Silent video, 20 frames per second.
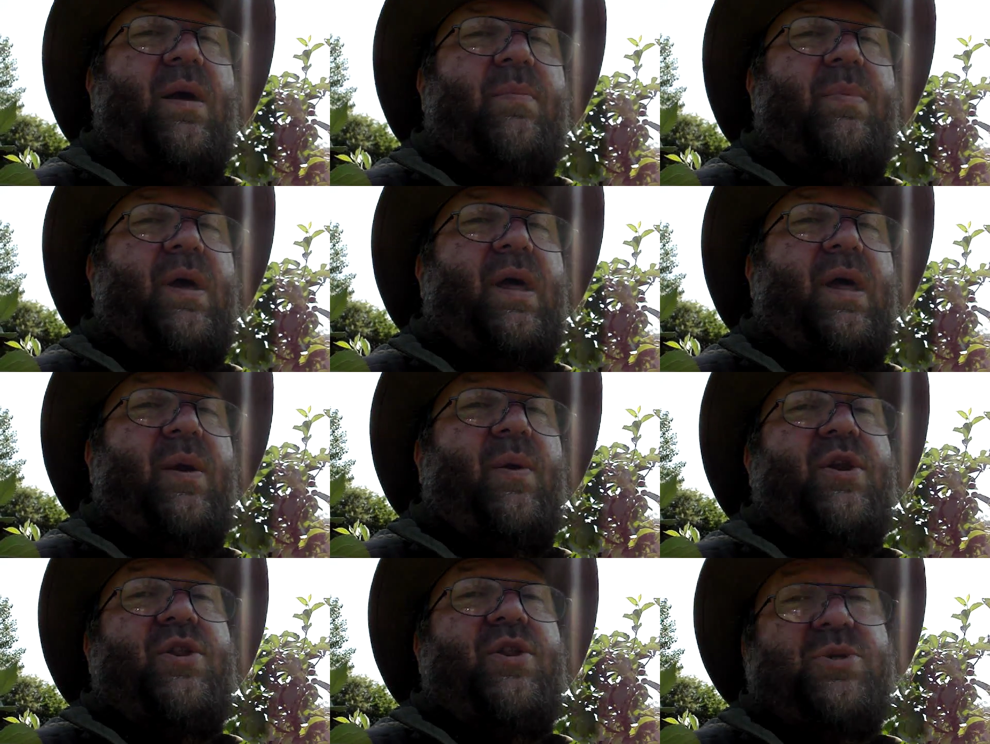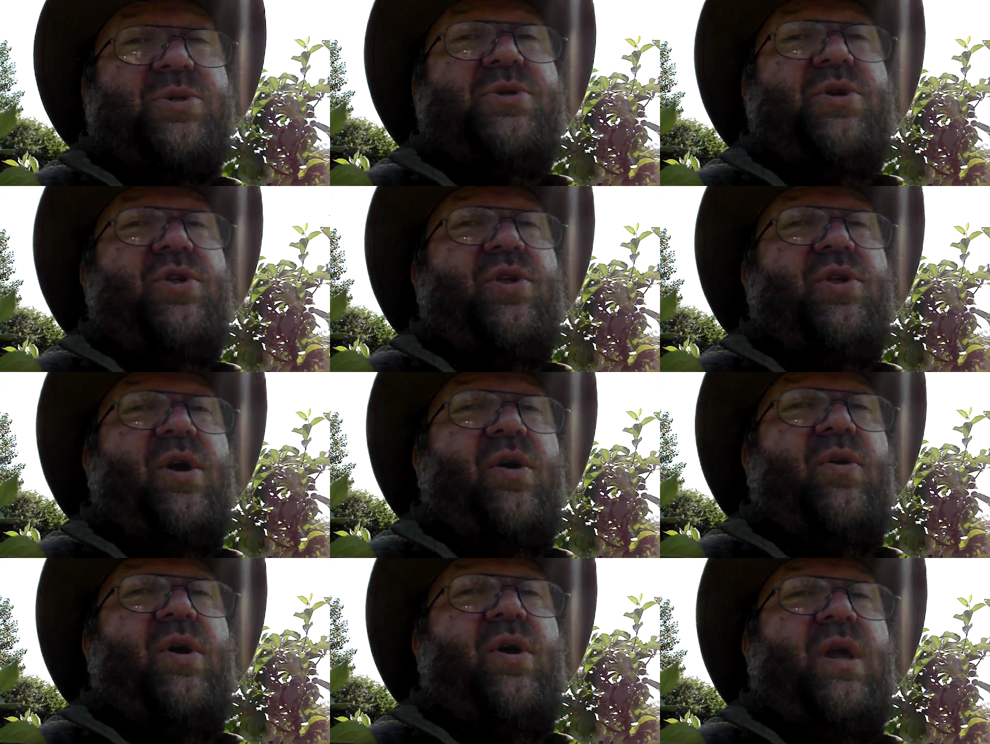But anyway, just to
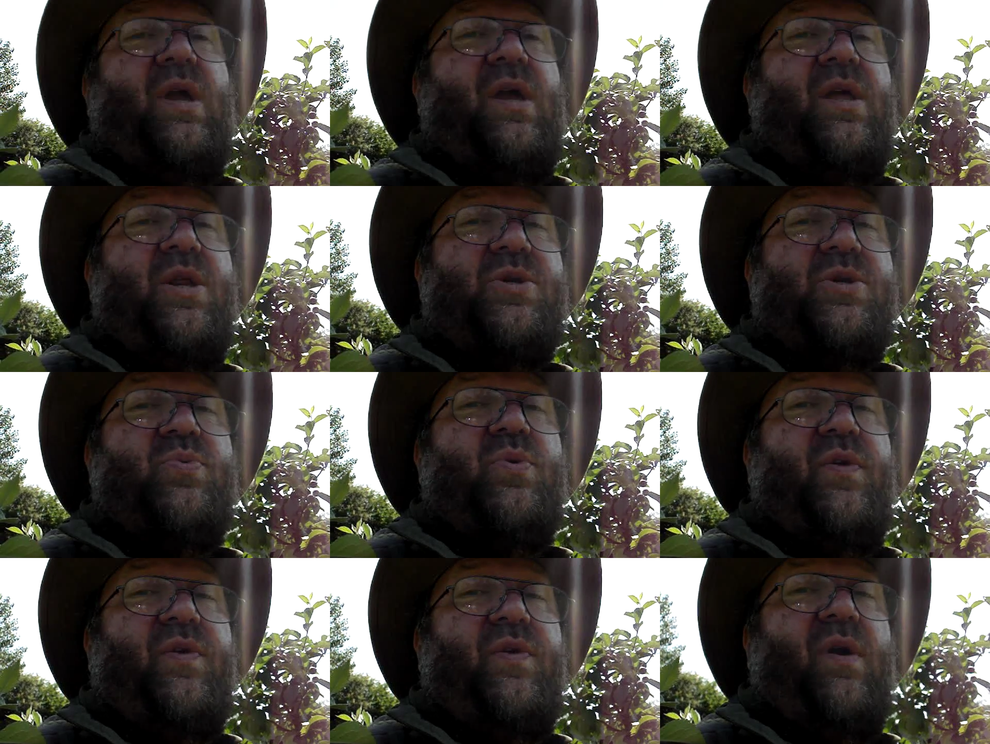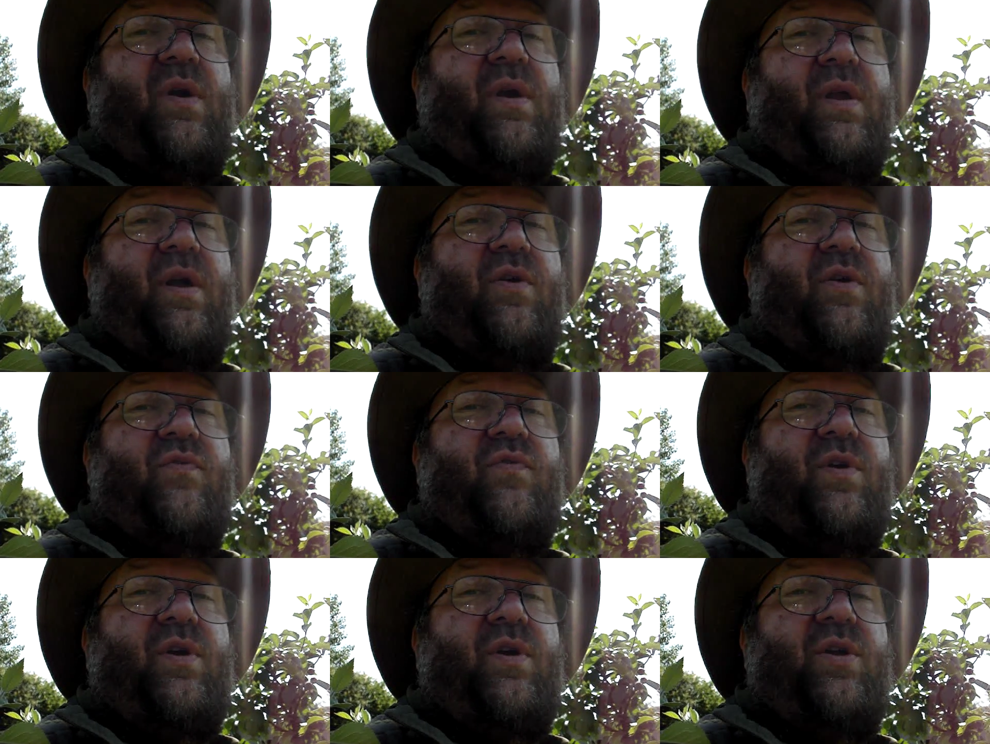show, it is worth going
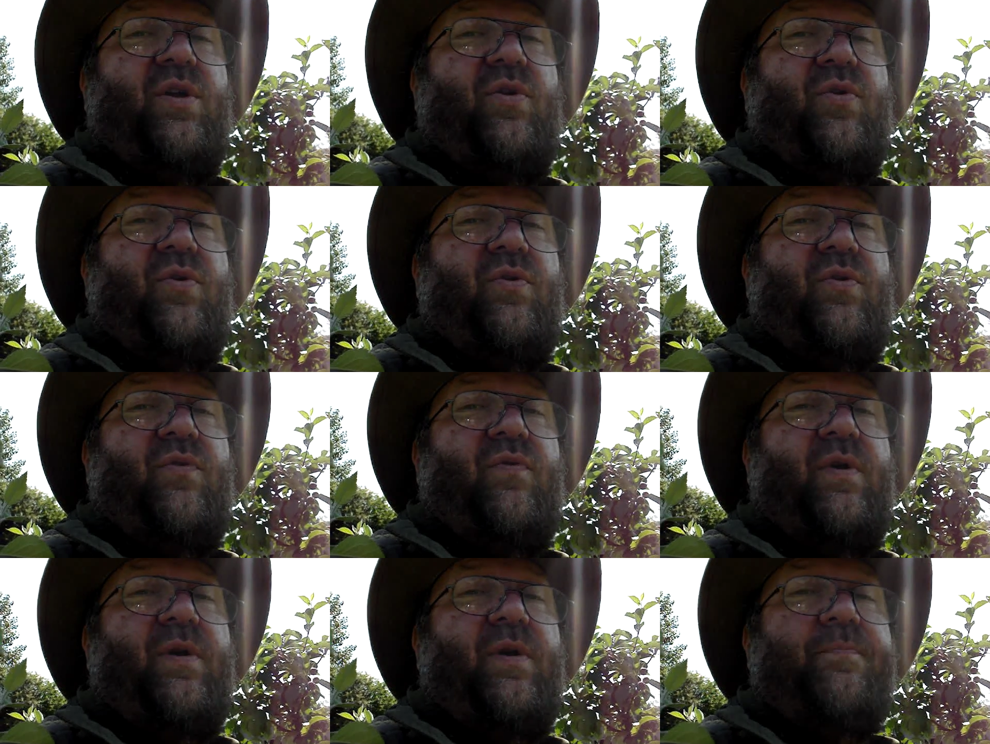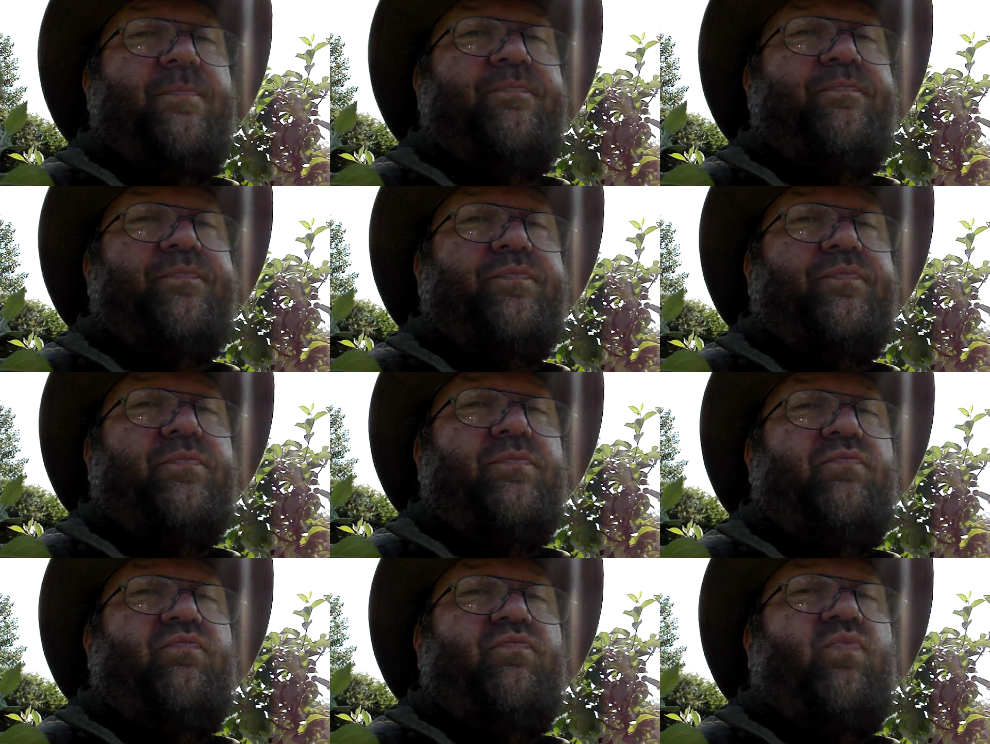over your,
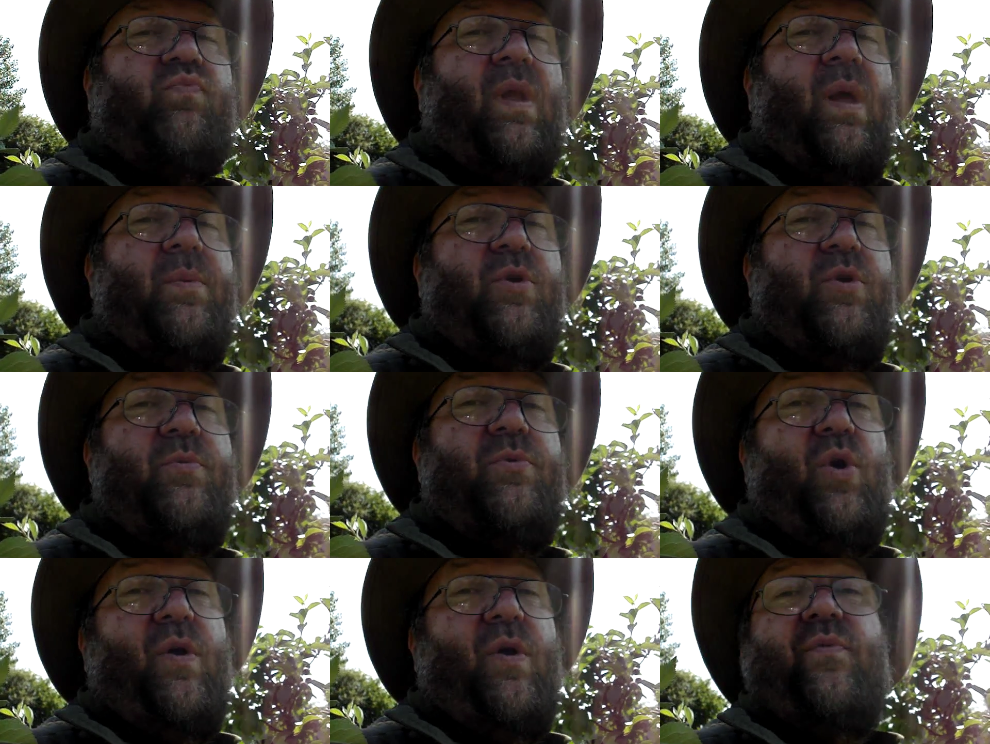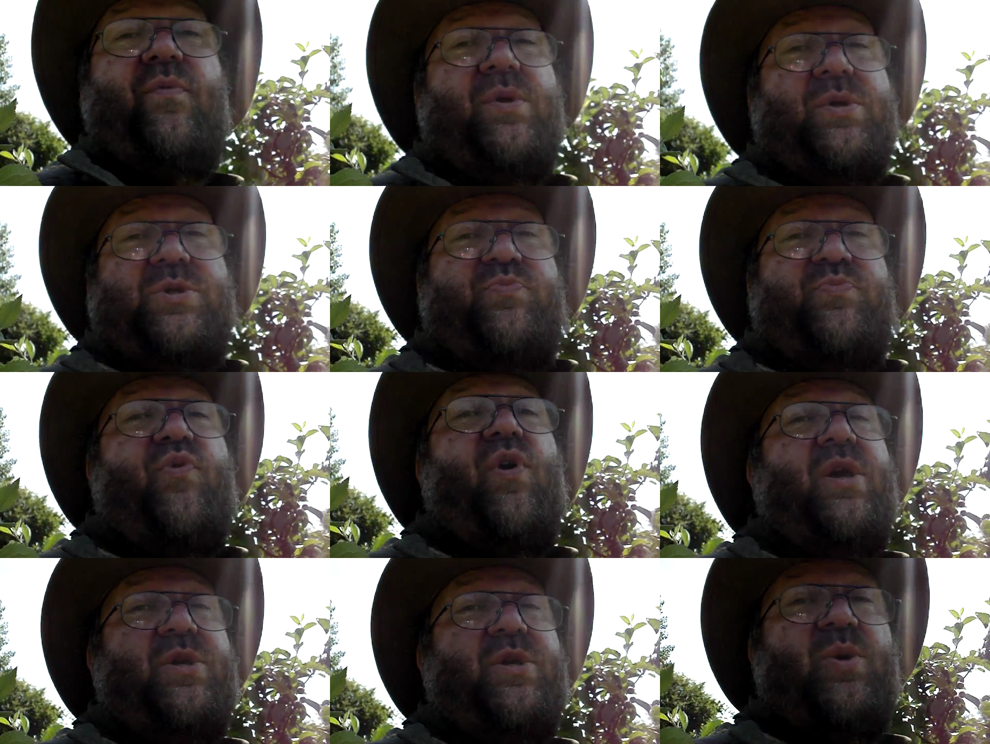not everyone
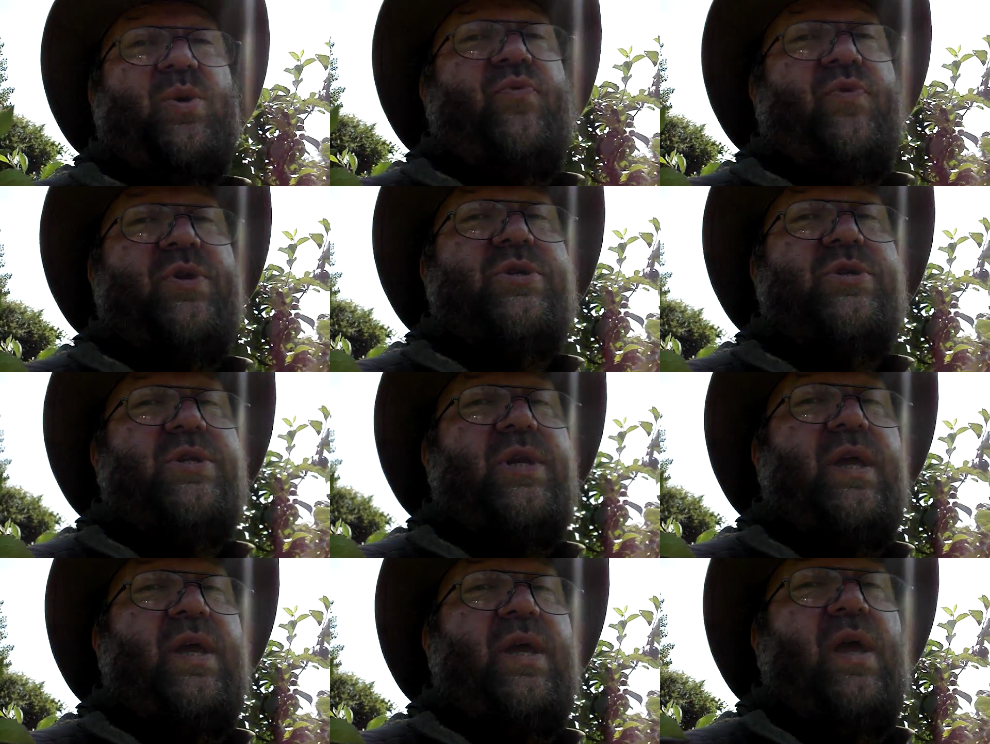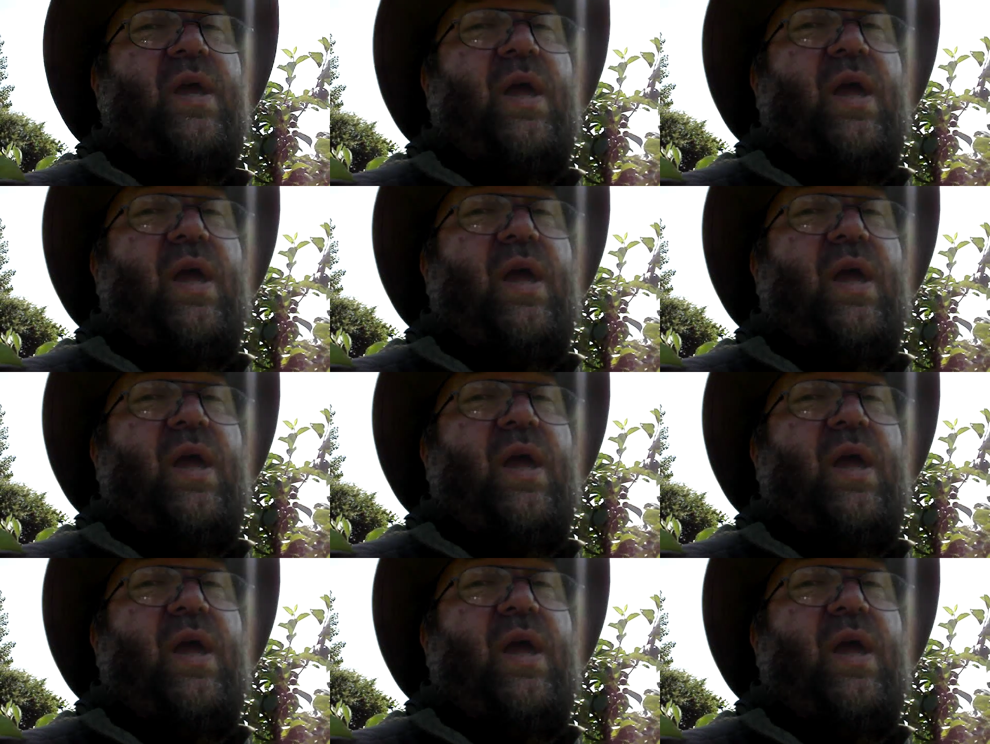sprays obviously,